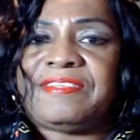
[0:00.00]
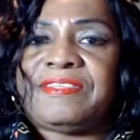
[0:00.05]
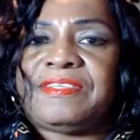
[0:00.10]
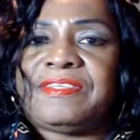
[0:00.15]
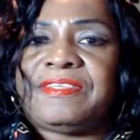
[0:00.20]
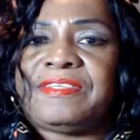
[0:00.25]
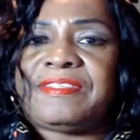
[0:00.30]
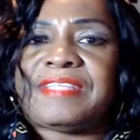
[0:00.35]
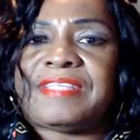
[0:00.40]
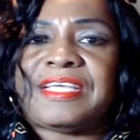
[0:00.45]

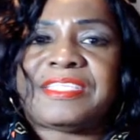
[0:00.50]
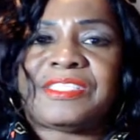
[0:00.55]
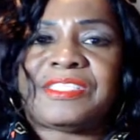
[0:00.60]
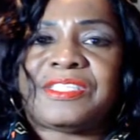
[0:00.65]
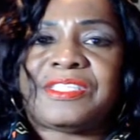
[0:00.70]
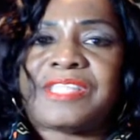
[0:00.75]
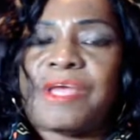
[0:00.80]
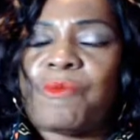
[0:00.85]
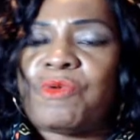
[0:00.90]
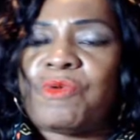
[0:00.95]

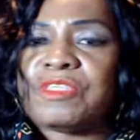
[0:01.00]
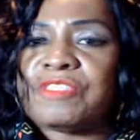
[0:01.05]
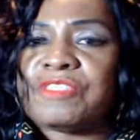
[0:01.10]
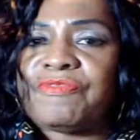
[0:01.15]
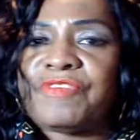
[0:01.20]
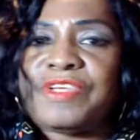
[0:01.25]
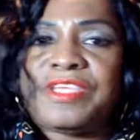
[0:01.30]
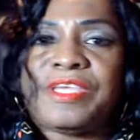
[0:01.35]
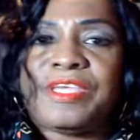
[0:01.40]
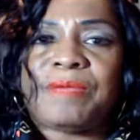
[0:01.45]
That wasn't
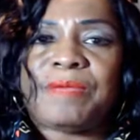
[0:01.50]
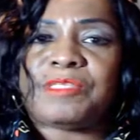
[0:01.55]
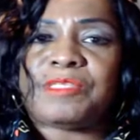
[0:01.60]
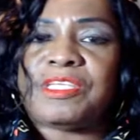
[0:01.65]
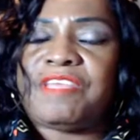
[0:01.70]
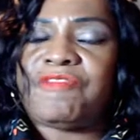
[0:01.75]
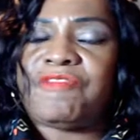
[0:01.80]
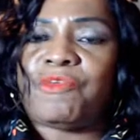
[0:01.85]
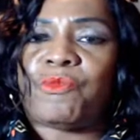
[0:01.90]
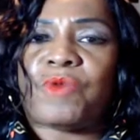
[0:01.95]
for him to
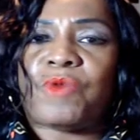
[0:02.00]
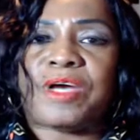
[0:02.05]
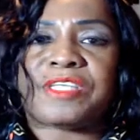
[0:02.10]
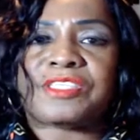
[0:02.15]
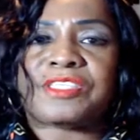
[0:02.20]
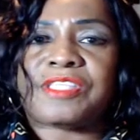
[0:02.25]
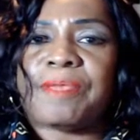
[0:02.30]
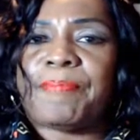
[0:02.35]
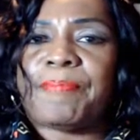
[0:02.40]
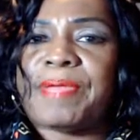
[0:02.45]
even watch
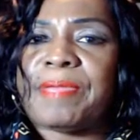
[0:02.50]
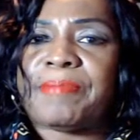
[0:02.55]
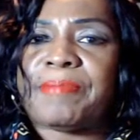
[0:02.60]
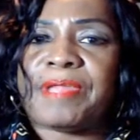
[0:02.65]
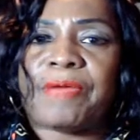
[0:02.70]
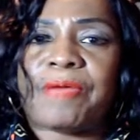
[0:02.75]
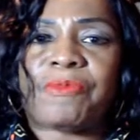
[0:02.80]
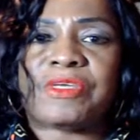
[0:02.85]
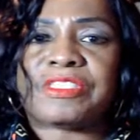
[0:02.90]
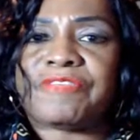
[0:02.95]
that baby.
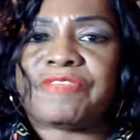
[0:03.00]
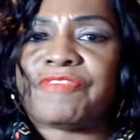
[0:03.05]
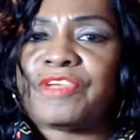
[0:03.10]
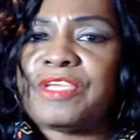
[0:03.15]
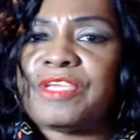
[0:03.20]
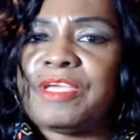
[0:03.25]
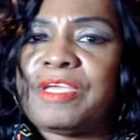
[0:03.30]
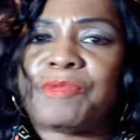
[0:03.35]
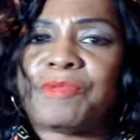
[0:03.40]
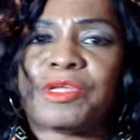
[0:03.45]
That wasn't for
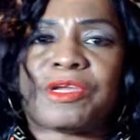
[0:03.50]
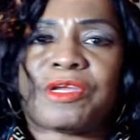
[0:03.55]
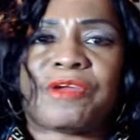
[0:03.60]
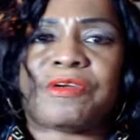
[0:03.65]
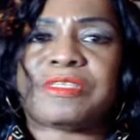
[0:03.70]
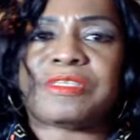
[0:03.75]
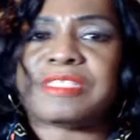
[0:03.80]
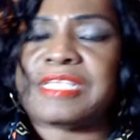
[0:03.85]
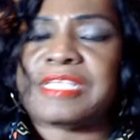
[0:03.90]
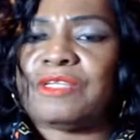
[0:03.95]
him to
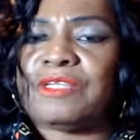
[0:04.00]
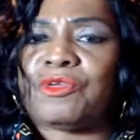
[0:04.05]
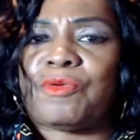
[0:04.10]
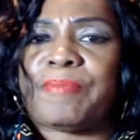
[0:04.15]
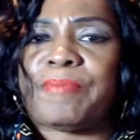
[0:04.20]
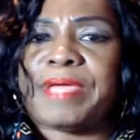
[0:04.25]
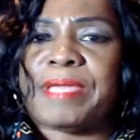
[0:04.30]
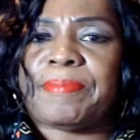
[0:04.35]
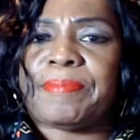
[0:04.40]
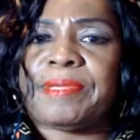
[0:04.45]
curse that little
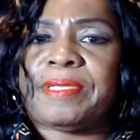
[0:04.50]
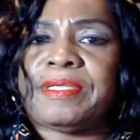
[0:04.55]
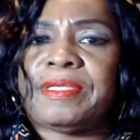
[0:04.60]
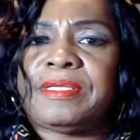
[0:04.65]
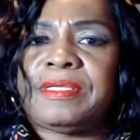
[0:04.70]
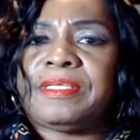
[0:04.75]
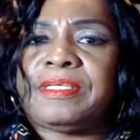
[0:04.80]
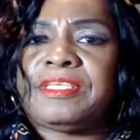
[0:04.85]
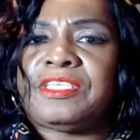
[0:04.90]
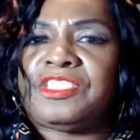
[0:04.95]
baby.
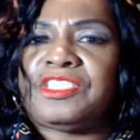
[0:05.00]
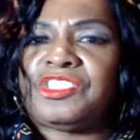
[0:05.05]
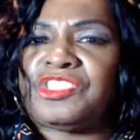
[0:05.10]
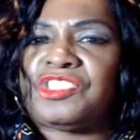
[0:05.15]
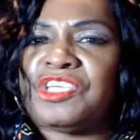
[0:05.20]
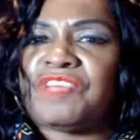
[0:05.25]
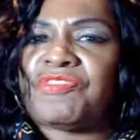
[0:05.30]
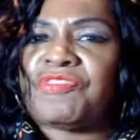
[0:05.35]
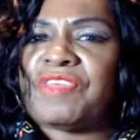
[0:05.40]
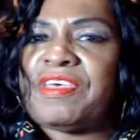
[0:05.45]

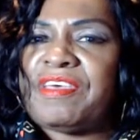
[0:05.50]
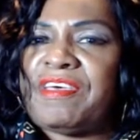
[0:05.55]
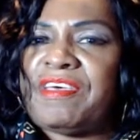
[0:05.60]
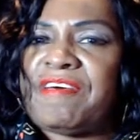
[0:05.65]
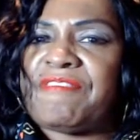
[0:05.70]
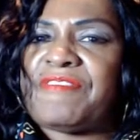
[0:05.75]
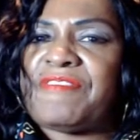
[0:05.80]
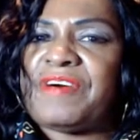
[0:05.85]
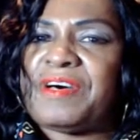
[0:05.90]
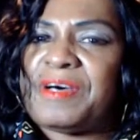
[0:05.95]
Shut the
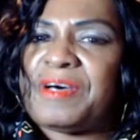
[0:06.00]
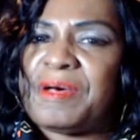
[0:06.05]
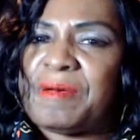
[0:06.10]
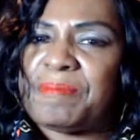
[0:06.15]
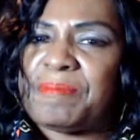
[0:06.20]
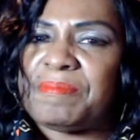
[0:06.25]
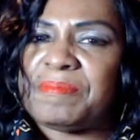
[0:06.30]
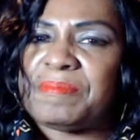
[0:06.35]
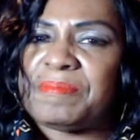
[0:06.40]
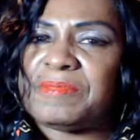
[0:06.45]
F
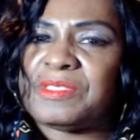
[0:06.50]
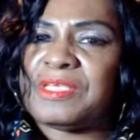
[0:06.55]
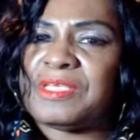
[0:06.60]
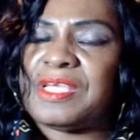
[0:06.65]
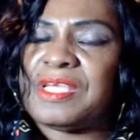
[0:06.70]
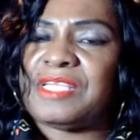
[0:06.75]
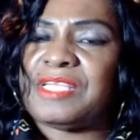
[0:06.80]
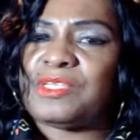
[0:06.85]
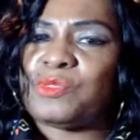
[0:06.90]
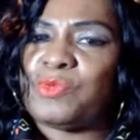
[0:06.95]
up to
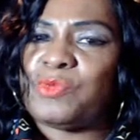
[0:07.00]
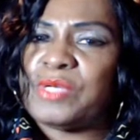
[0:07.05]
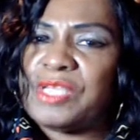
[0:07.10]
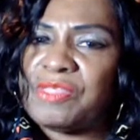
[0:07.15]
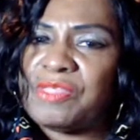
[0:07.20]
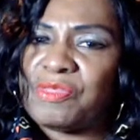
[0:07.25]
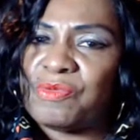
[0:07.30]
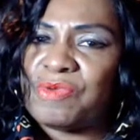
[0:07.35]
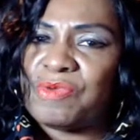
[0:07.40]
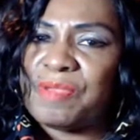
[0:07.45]
a
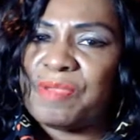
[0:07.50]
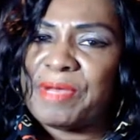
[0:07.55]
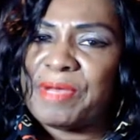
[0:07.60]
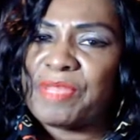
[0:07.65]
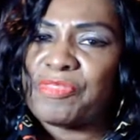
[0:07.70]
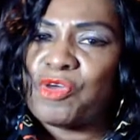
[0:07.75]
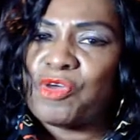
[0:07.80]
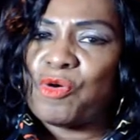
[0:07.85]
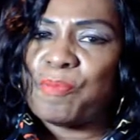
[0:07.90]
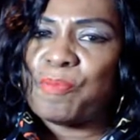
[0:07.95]

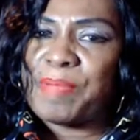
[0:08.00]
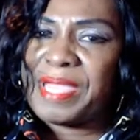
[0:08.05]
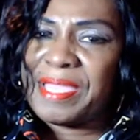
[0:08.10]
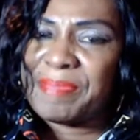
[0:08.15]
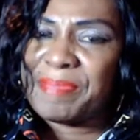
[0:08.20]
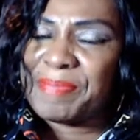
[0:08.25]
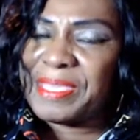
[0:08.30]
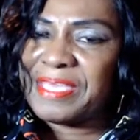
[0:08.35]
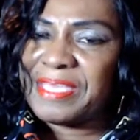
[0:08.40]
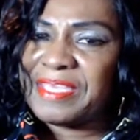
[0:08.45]
23-month-old
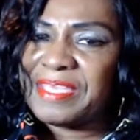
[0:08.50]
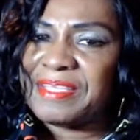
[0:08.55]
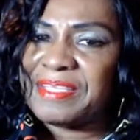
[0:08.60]
baby?